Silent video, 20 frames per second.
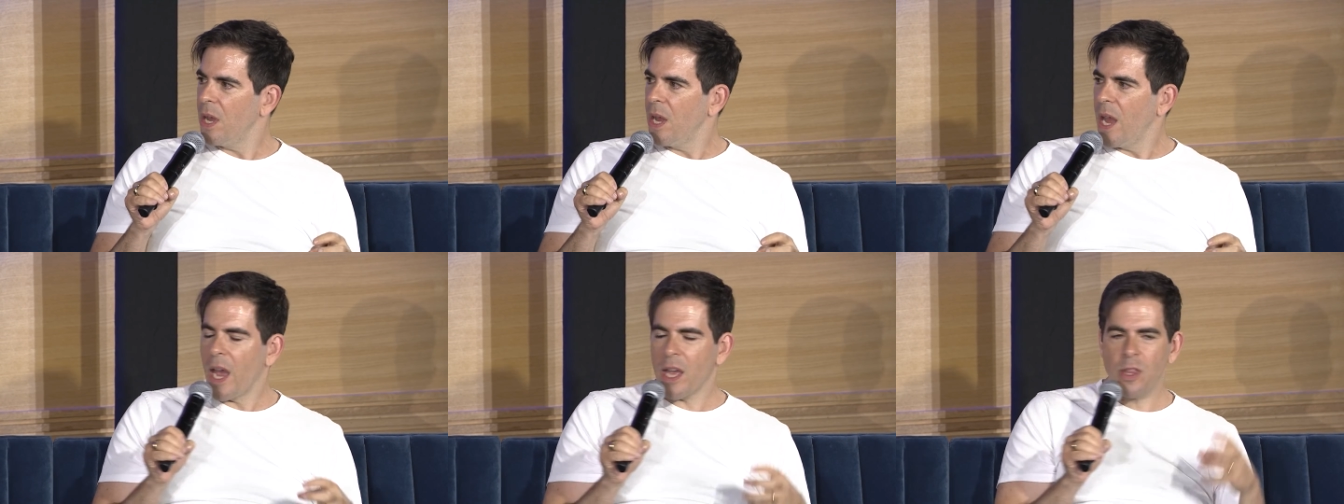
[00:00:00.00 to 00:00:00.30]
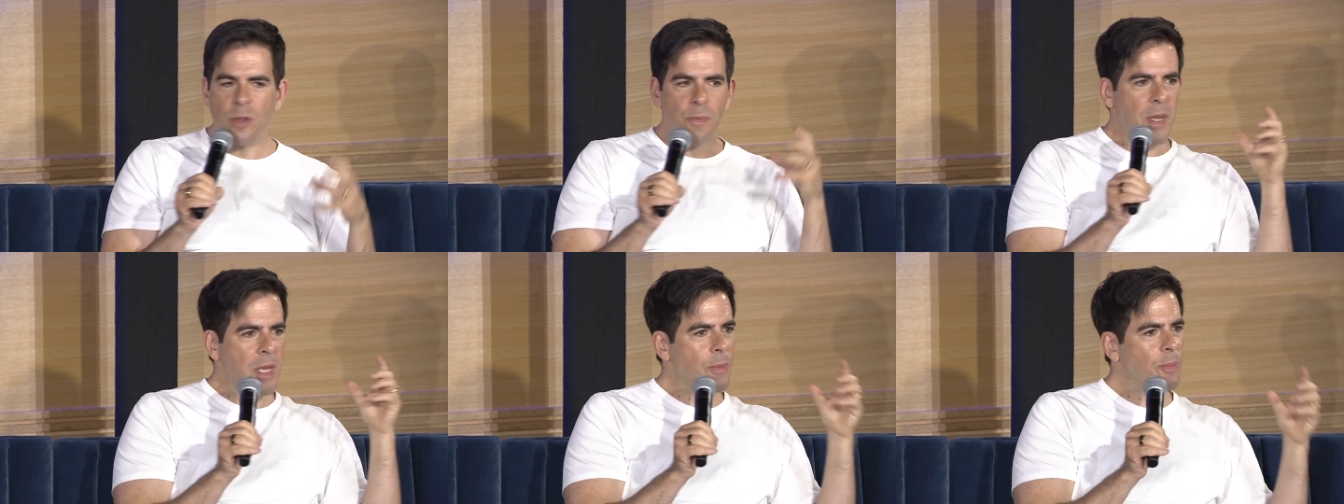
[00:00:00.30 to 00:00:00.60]
And
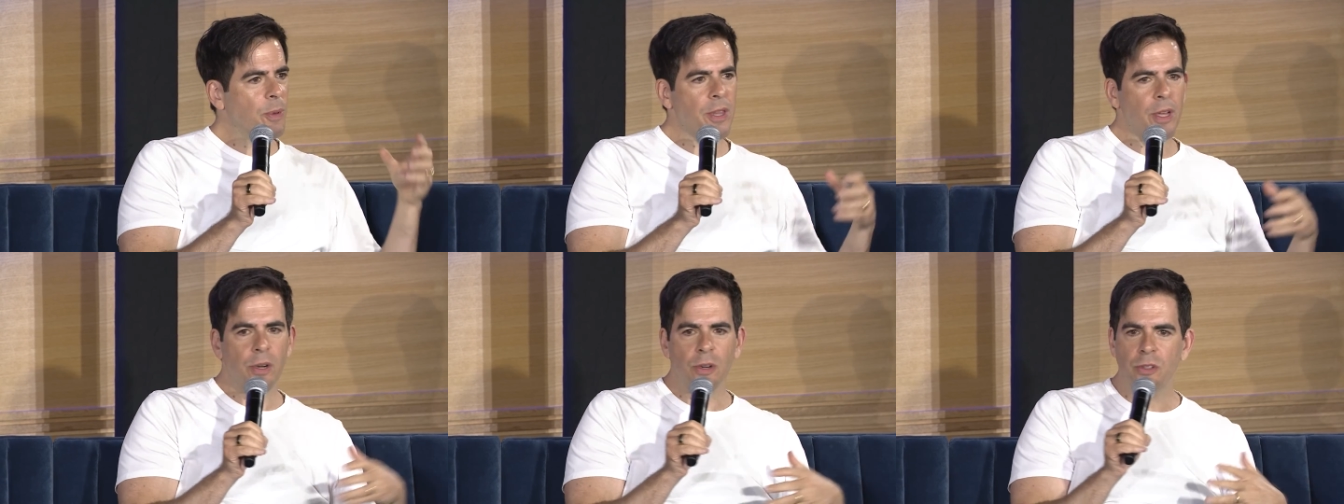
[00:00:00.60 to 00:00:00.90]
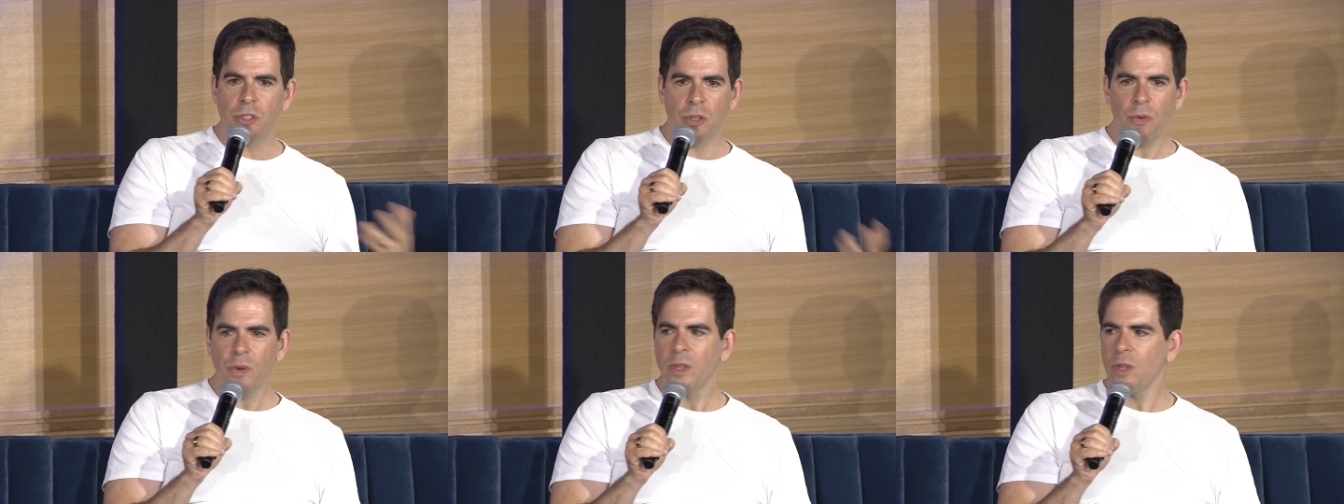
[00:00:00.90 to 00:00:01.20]
the people that are
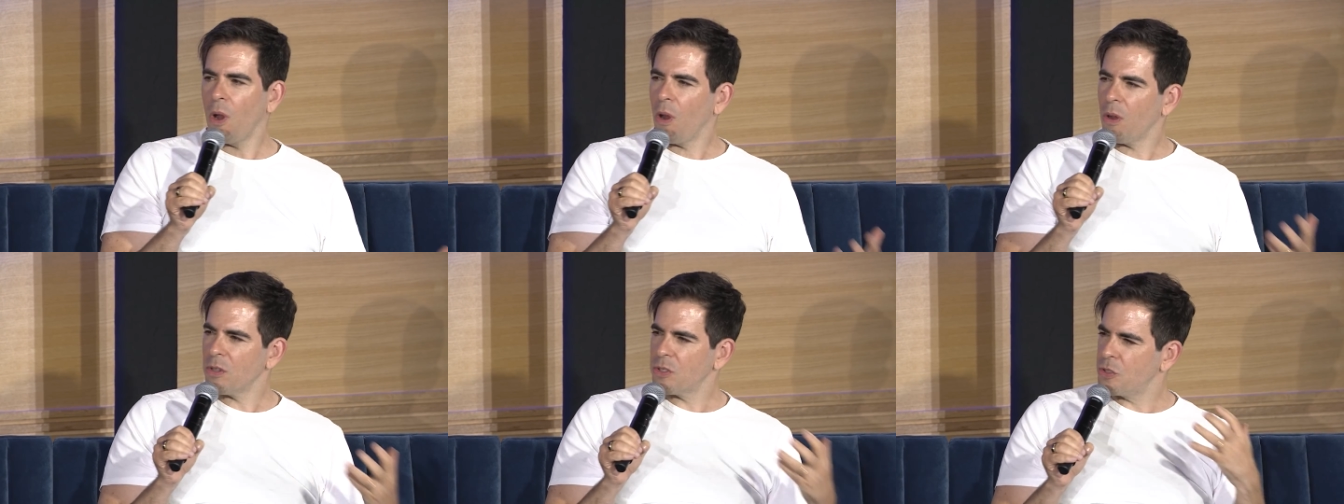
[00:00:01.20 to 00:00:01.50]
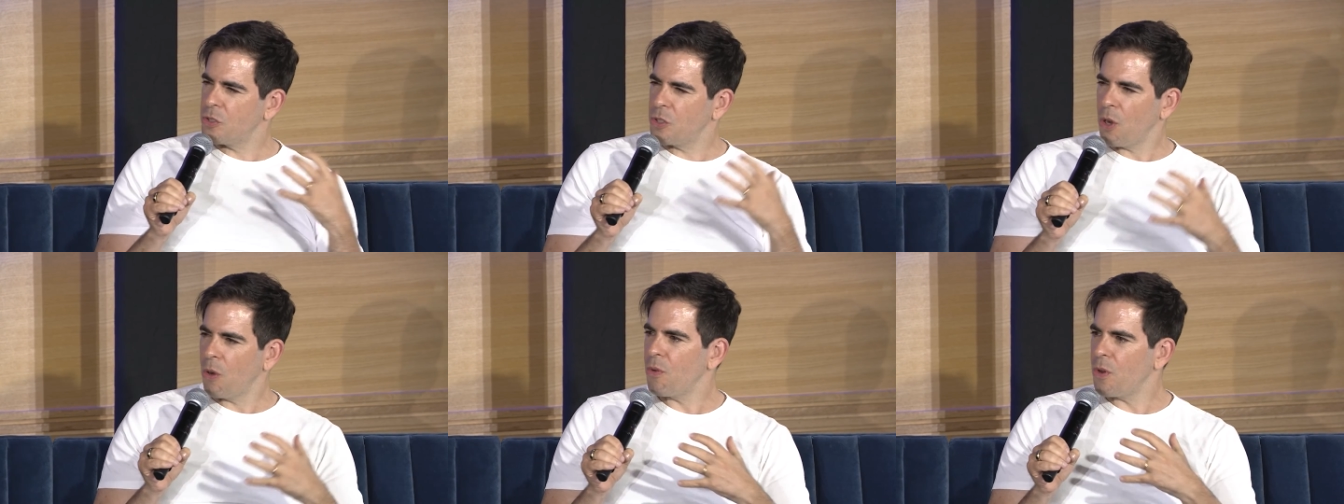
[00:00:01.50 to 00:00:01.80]
doing the hauls
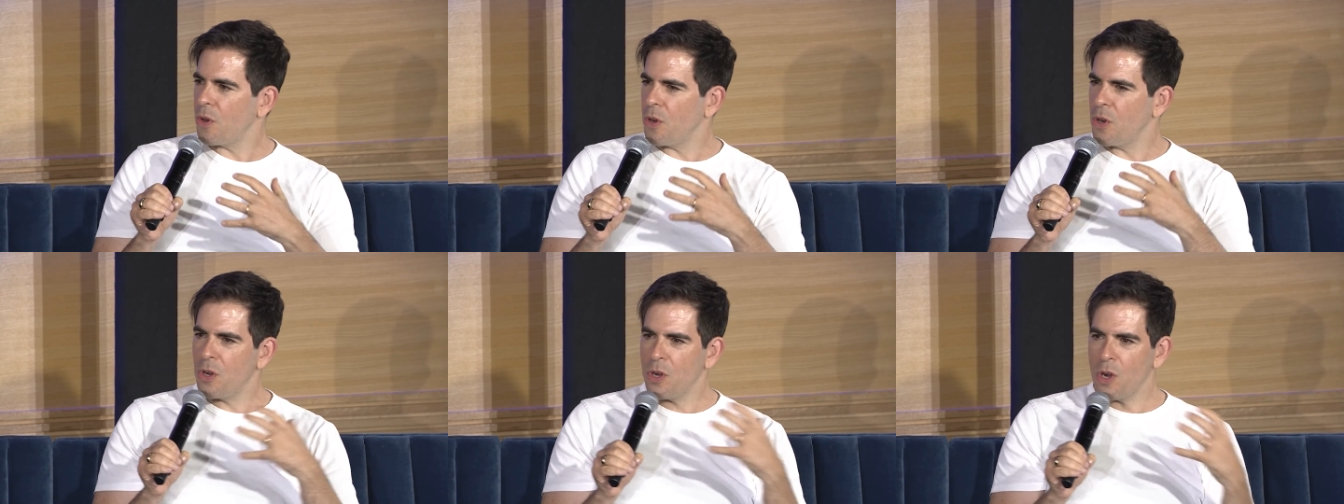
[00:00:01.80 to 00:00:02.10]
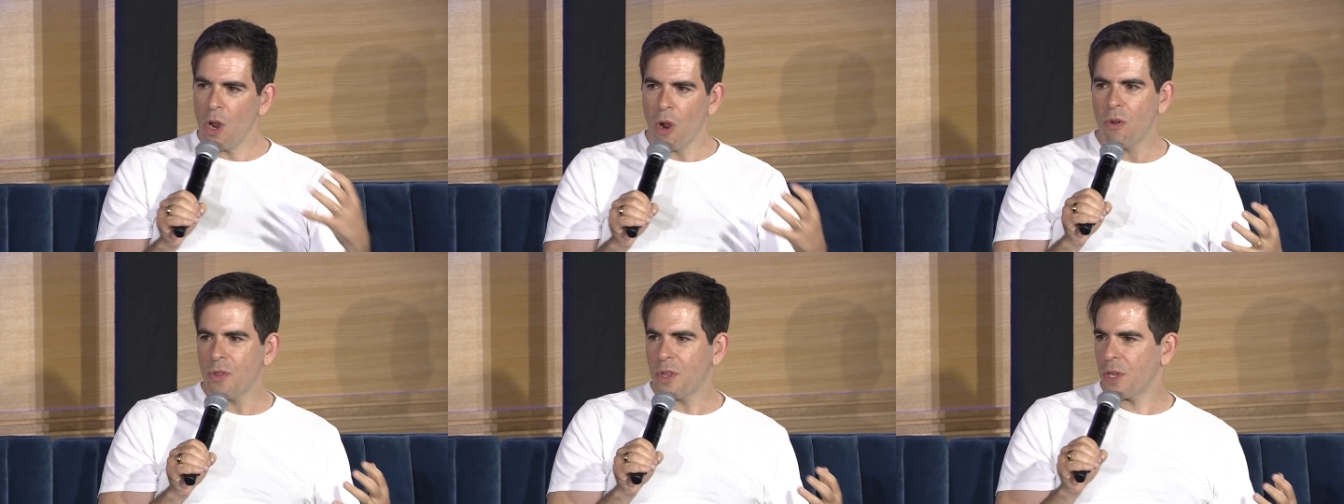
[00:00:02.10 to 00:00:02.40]
don't
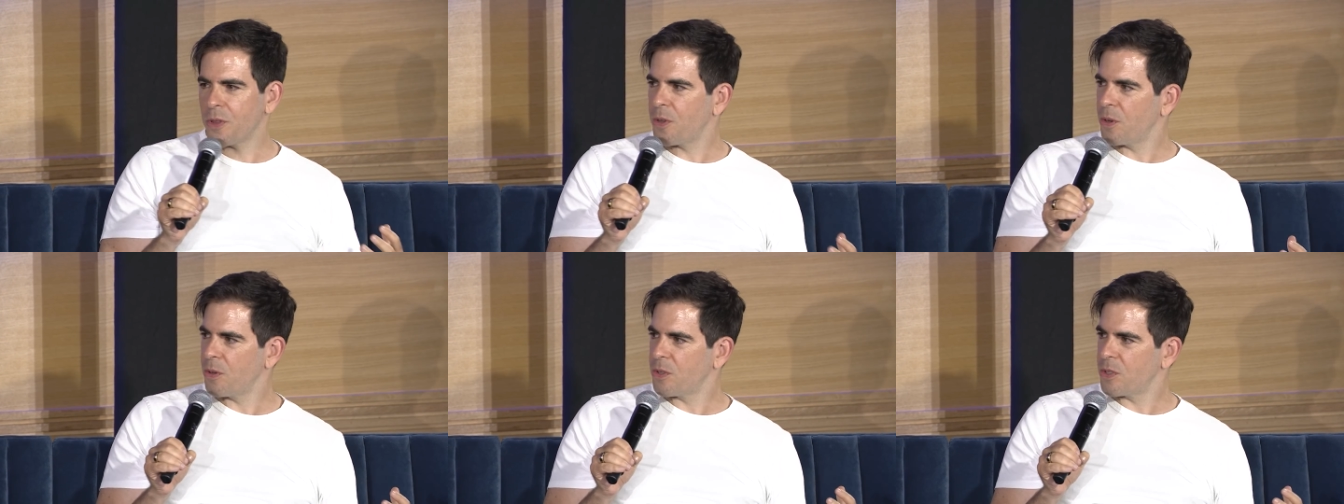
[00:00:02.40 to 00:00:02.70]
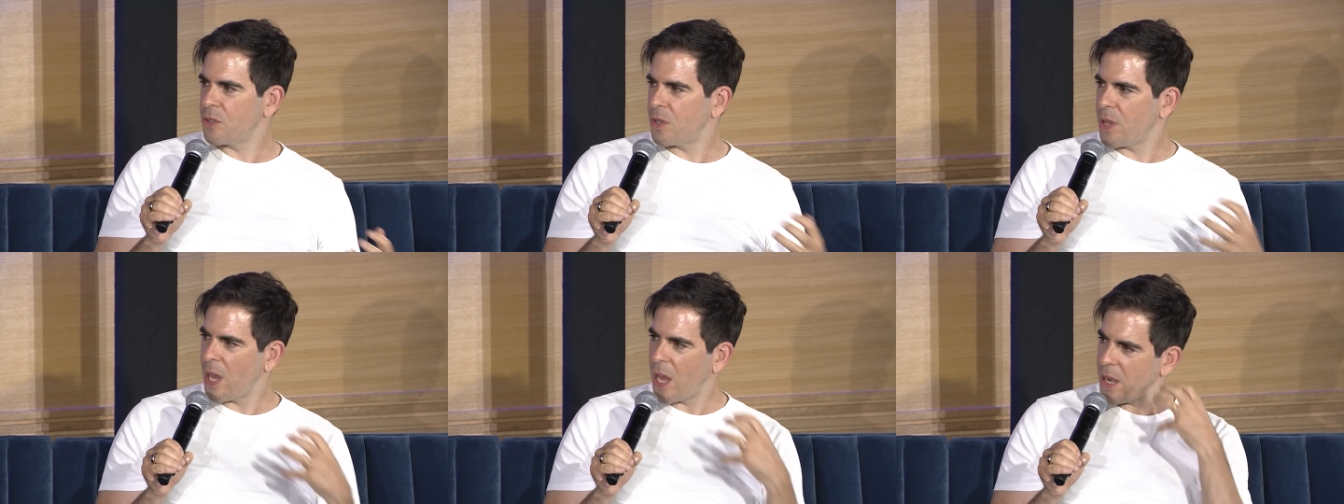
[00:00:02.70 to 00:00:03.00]
know
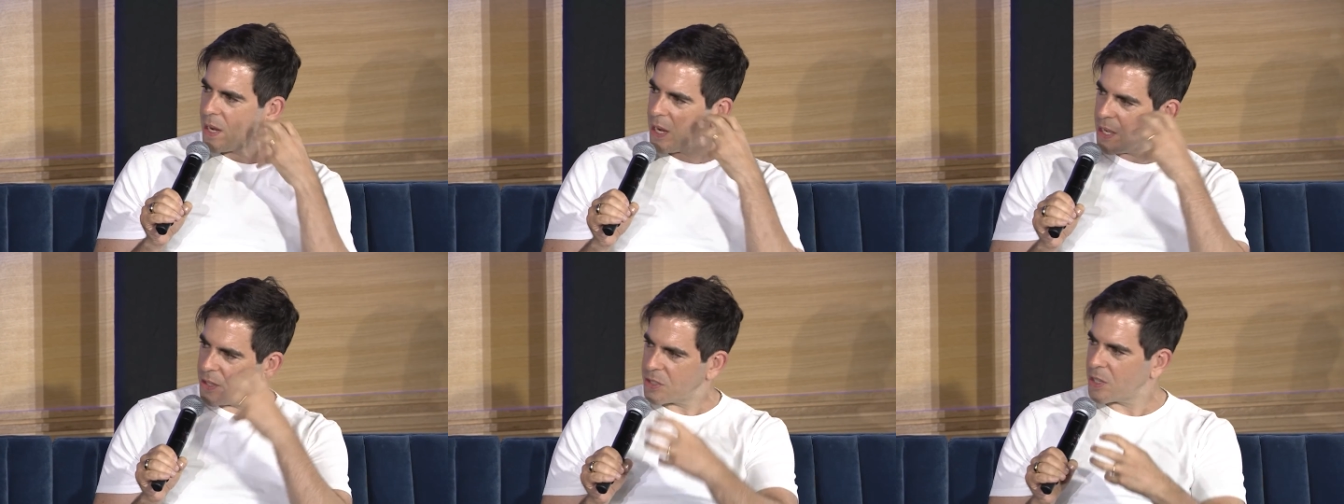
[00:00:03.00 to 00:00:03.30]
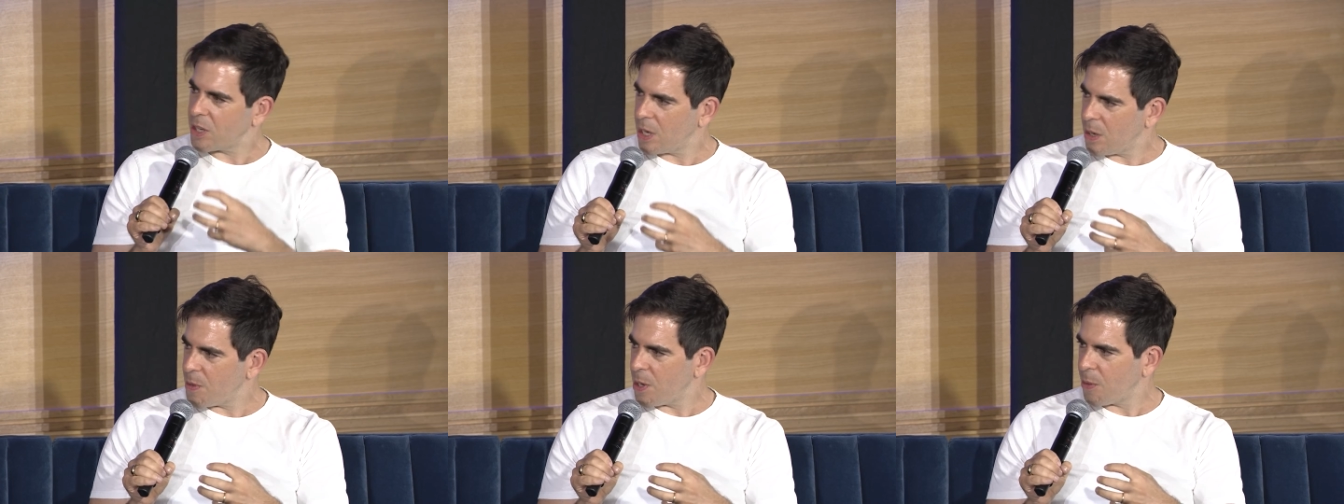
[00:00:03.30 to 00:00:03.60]
that it's
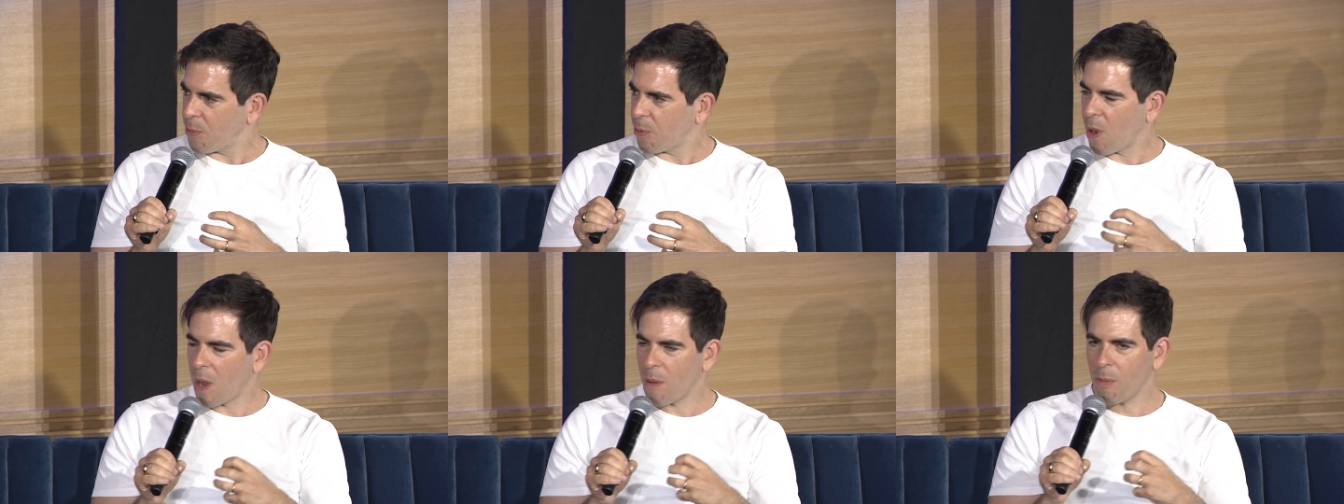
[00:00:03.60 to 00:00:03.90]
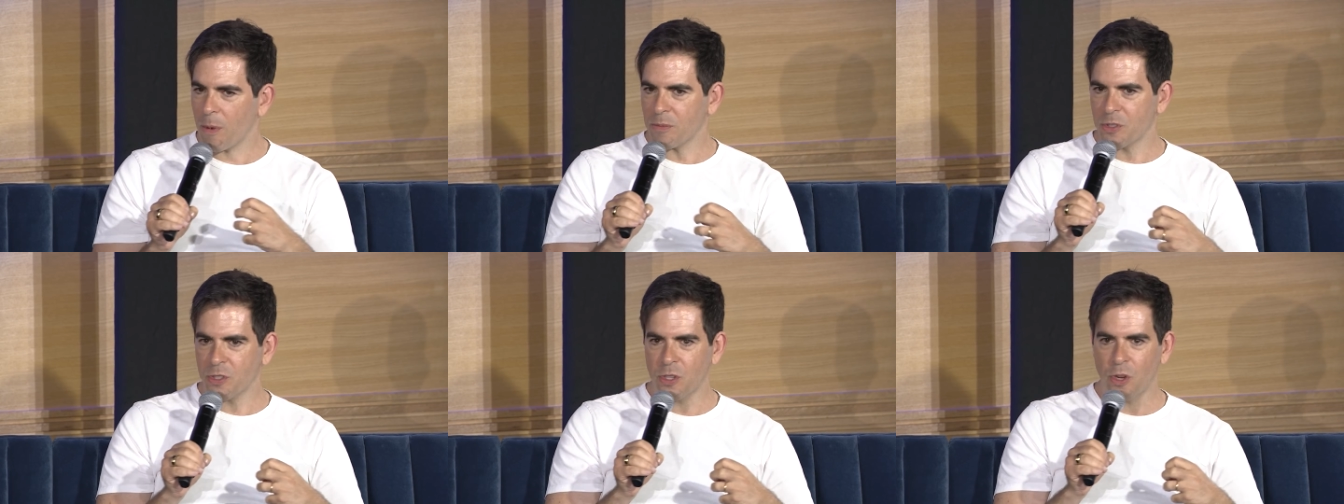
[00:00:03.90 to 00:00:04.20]
going to be a
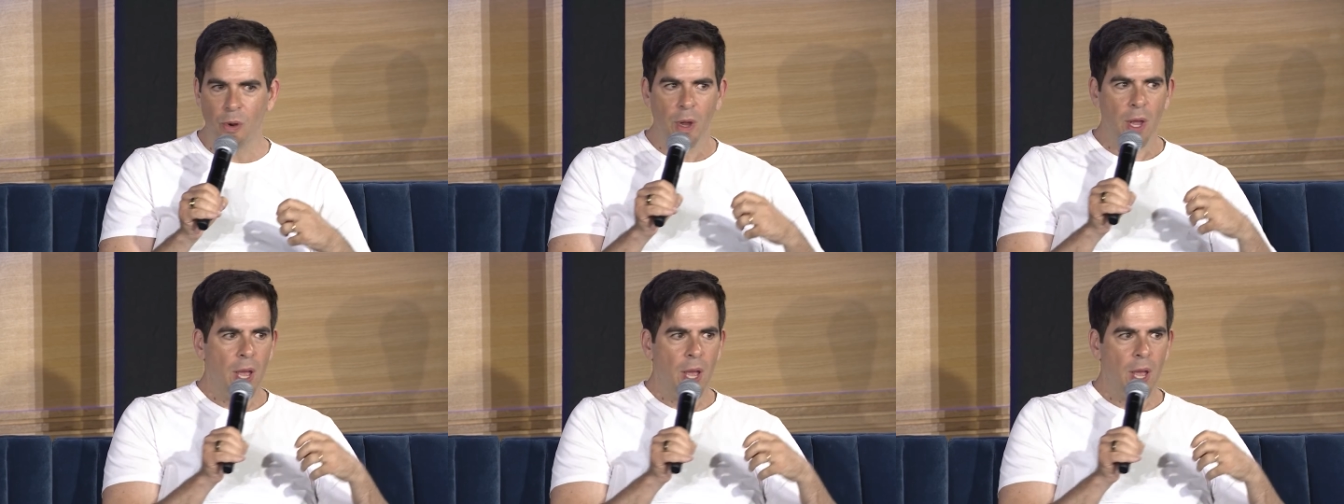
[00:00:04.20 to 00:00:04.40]
problem. So